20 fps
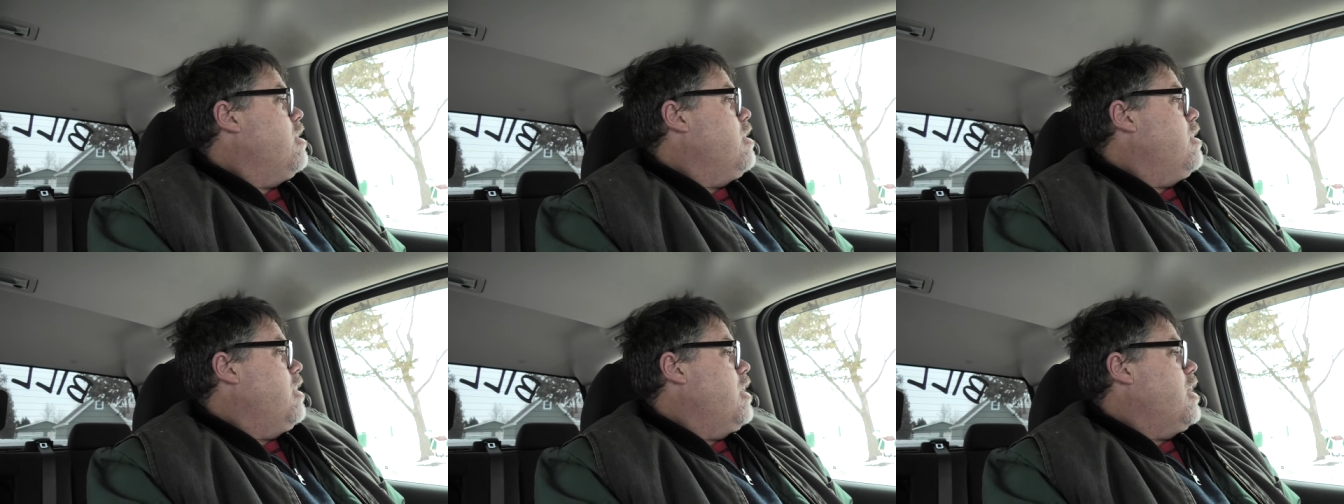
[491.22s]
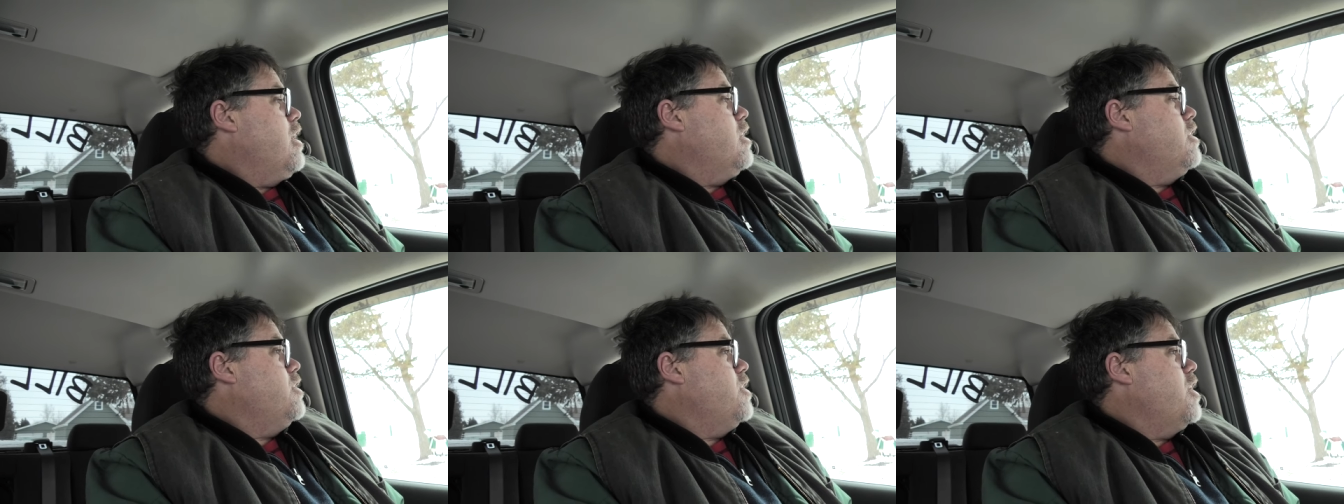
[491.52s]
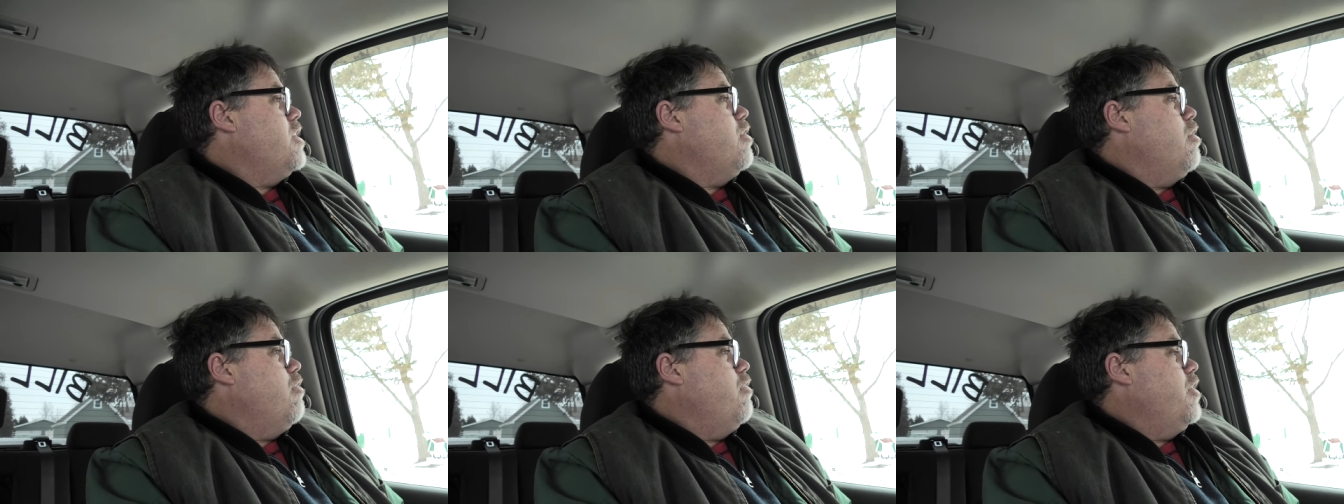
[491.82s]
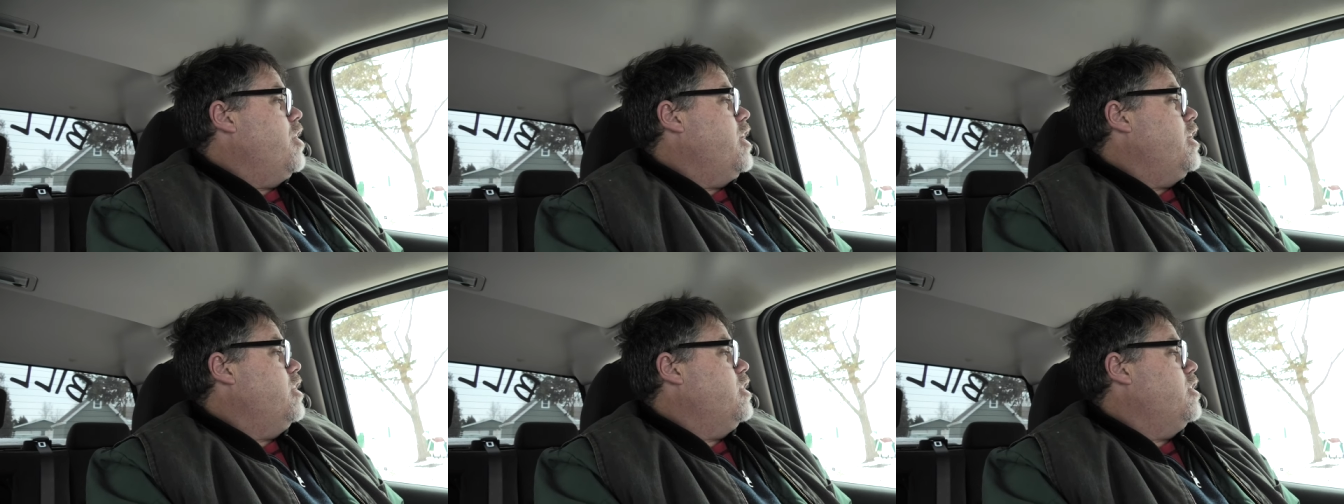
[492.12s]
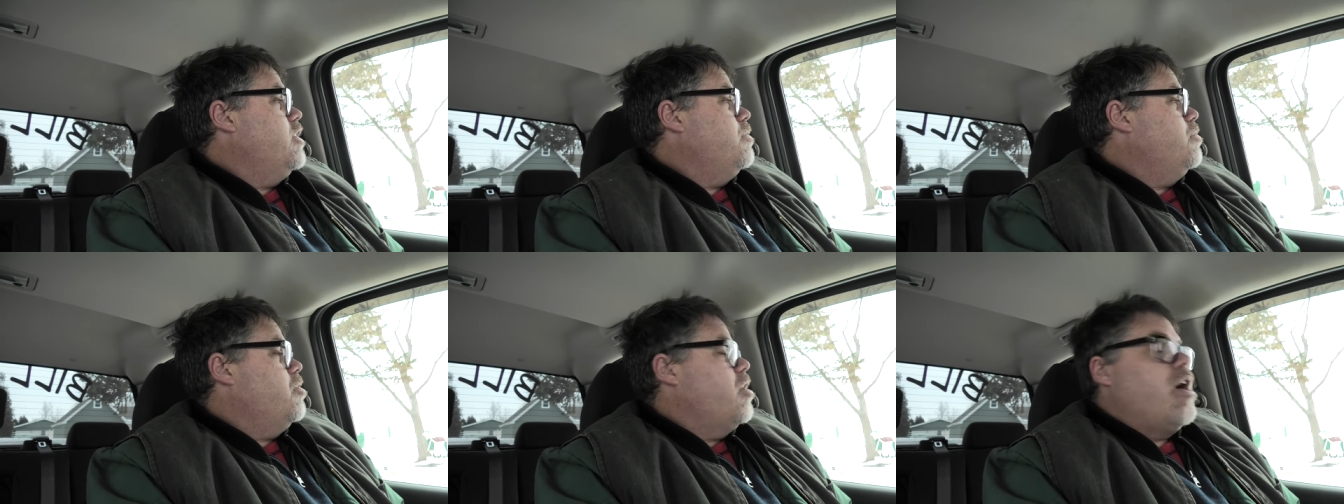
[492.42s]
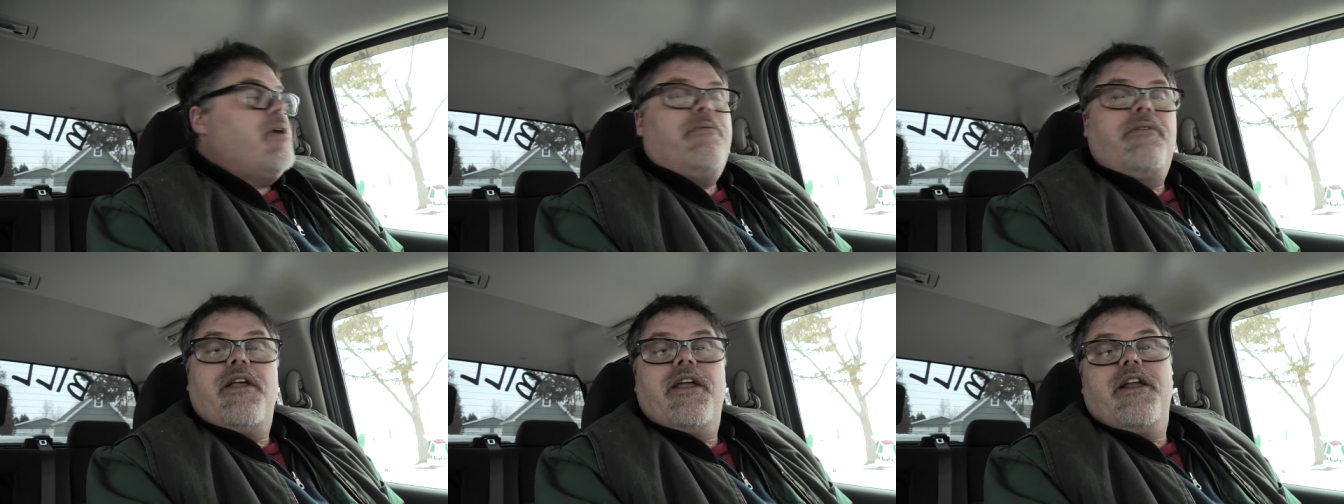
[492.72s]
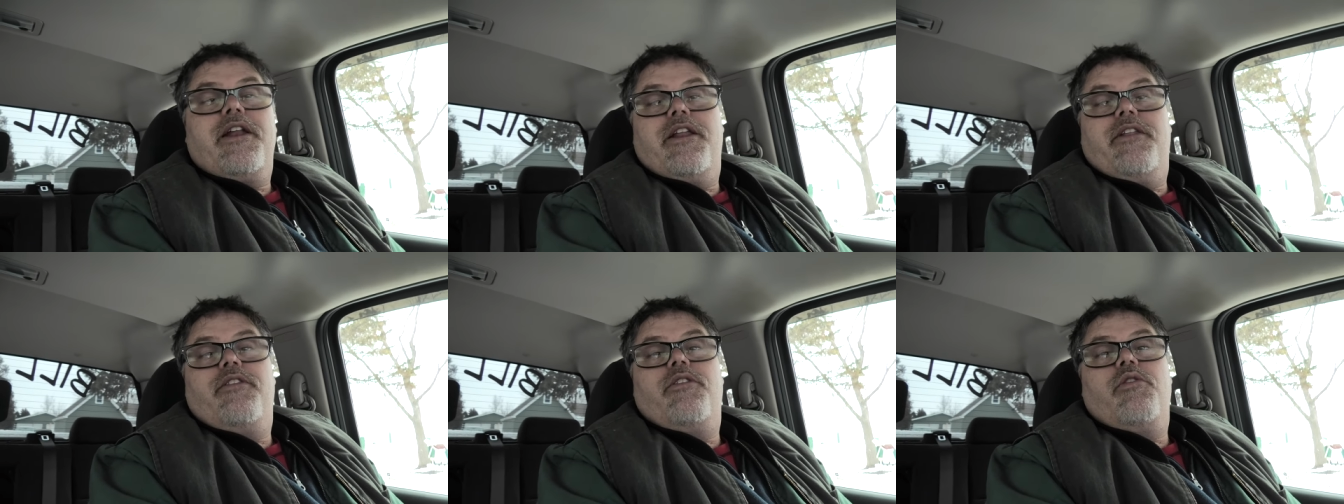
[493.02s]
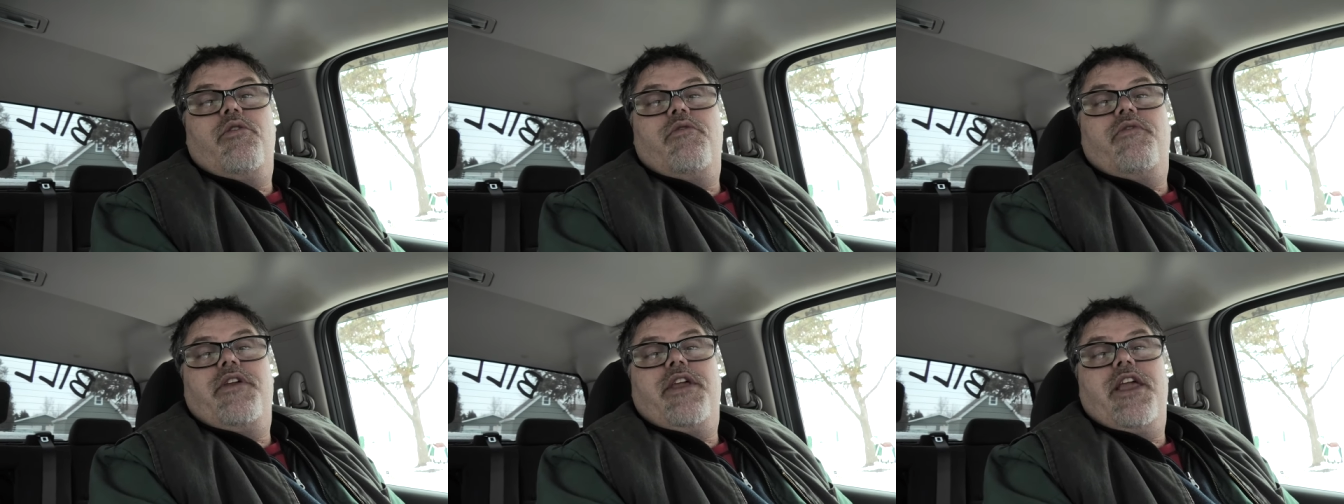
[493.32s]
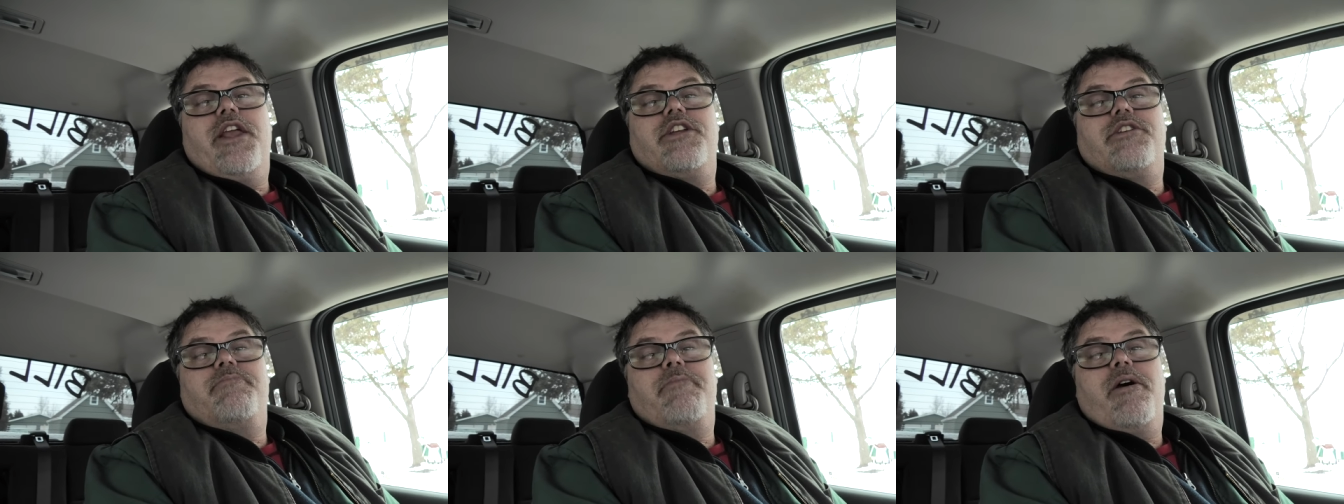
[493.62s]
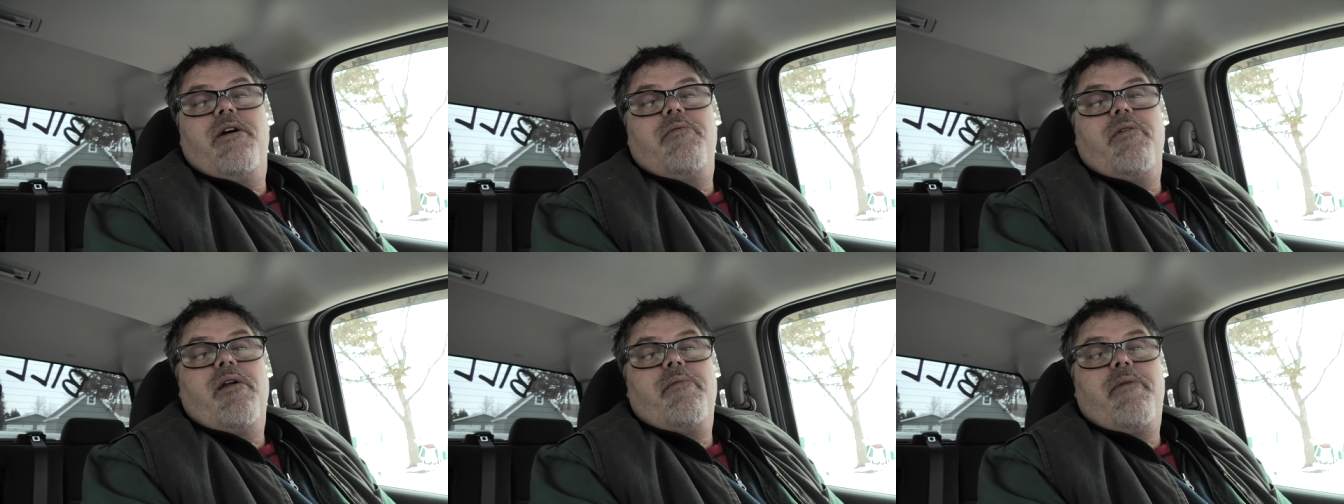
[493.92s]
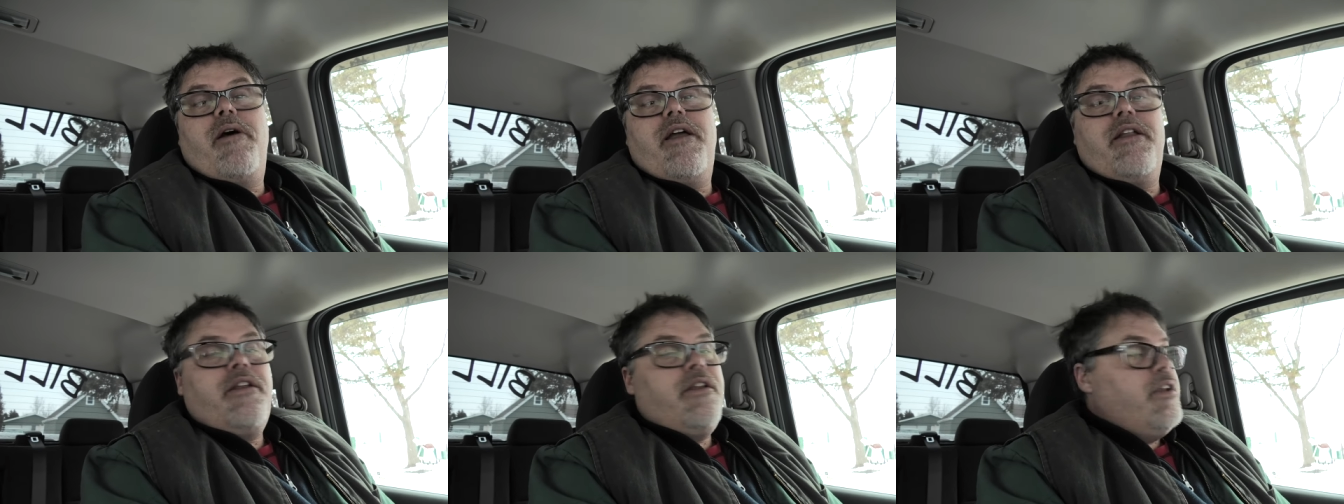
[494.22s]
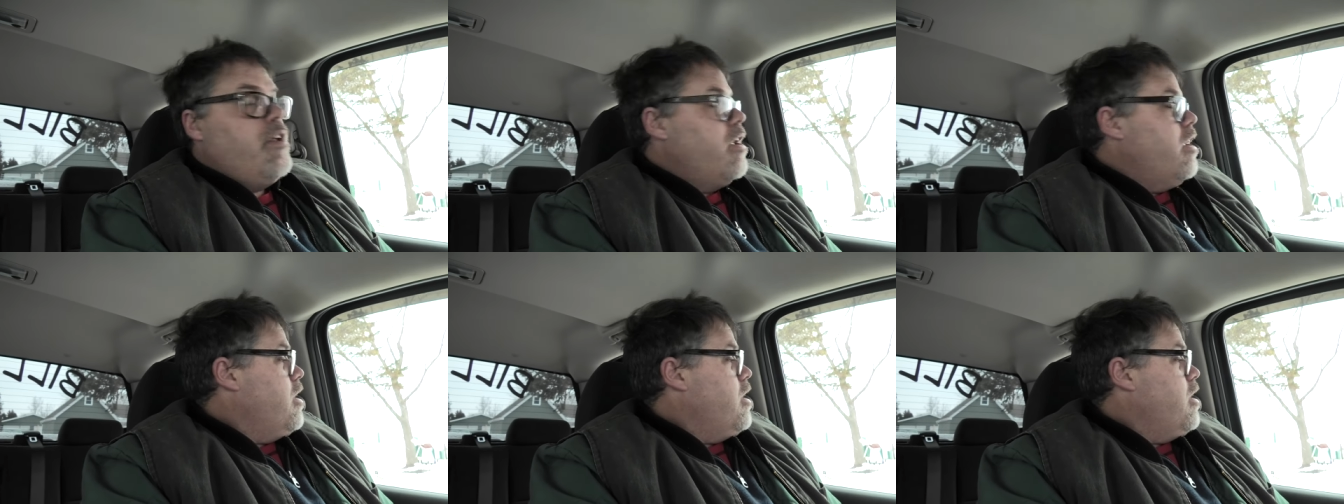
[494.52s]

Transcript: Like I said, don't forget to subscribe and like and hit the notification bell bar button.